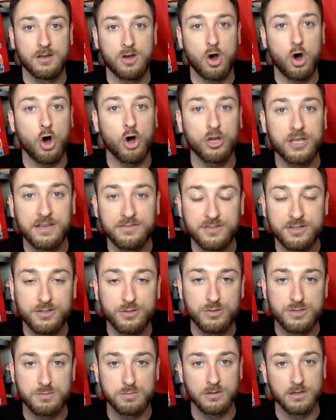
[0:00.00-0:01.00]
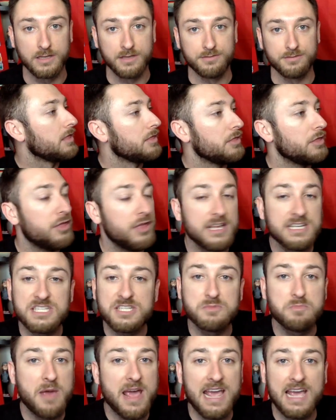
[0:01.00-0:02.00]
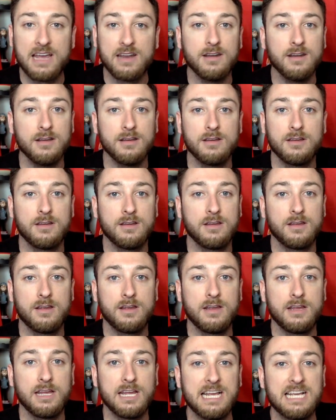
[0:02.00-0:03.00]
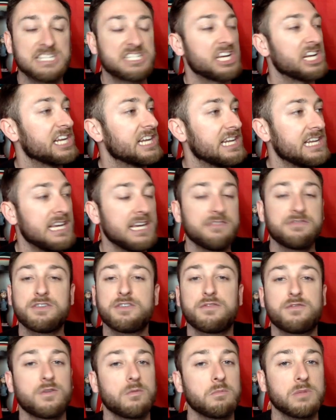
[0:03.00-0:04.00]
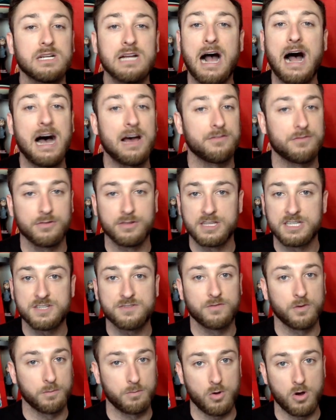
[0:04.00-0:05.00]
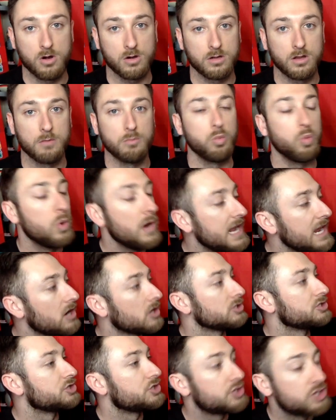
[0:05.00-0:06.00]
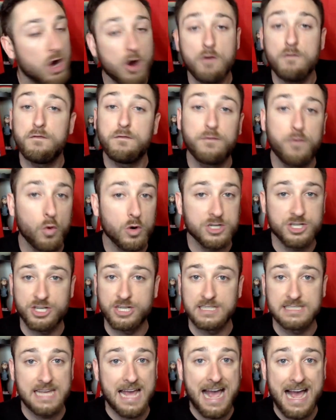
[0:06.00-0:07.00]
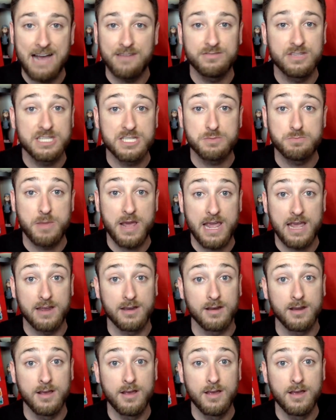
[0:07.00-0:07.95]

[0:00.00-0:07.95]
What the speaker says: All you have to do is believe. This man is a gift from God for this football club. We are so fortunate to have this man.